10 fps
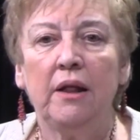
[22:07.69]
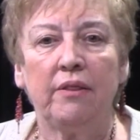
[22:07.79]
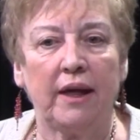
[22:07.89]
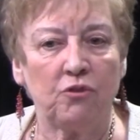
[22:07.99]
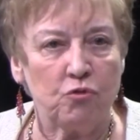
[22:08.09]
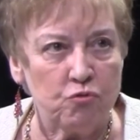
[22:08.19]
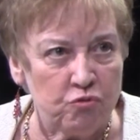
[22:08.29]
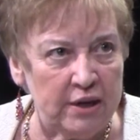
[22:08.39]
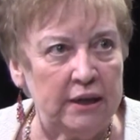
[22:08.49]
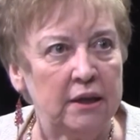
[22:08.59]
that's
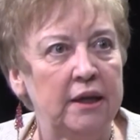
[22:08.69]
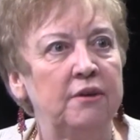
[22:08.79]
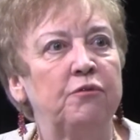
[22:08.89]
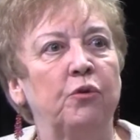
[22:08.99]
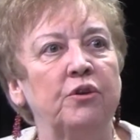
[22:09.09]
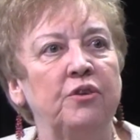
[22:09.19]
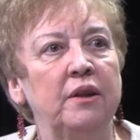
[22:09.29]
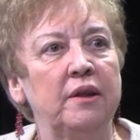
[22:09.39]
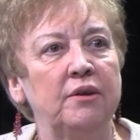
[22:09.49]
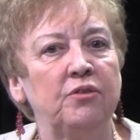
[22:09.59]
really
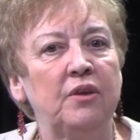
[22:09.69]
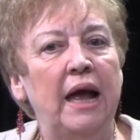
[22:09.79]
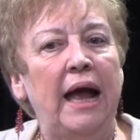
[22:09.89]
enforcing this,